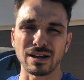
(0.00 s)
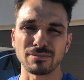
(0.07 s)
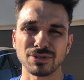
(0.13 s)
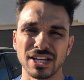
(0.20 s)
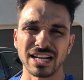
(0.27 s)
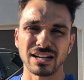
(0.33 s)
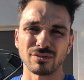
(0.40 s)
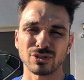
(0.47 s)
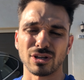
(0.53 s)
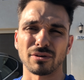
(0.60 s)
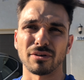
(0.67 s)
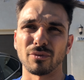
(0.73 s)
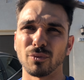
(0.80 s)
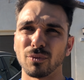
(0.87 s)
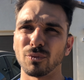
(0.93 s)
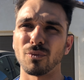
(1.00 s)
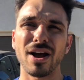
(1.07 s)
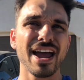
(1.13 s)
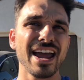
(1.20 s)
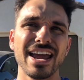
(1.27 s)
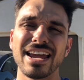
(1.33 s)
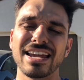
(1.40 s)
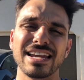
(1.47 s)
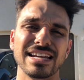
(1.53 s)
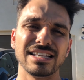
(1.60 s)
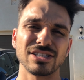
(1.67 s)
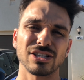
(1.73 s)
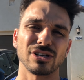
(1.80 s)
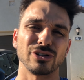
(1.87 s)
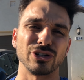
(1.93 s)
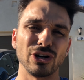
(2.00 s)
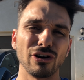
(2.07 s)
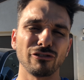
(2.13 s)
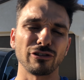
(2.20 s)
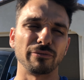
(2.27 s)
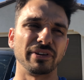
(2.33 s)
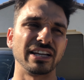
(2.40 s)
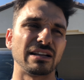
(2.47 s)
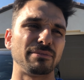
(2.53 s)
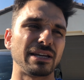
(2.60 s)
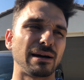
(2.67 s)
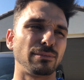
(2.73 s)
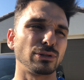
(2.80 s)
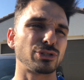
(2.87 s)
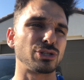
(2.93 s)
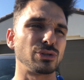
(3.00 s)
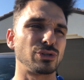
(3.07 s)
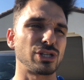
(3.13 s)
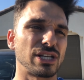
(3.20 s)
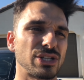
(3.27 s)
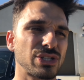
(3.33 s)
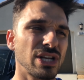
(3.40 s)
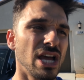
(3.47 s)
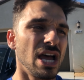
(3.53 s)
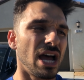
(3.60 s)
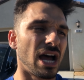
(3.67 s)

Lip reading: why I'm saying it was a way easier deal for me to be able to just